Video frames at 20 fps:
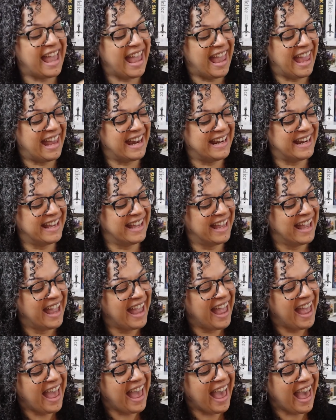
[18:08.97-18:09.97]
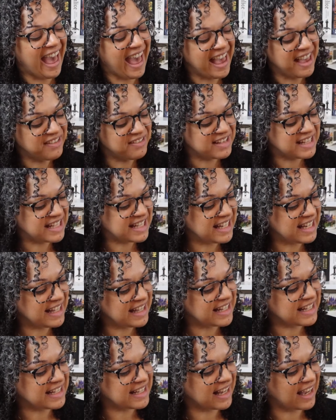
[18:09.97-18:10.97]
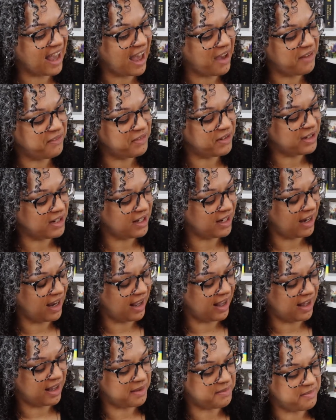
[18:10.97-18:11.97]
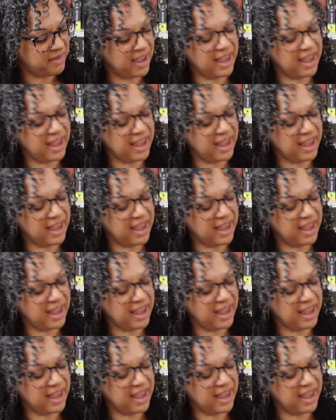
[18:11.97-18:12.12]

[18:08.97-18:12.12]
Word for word: And I've seen this cover um,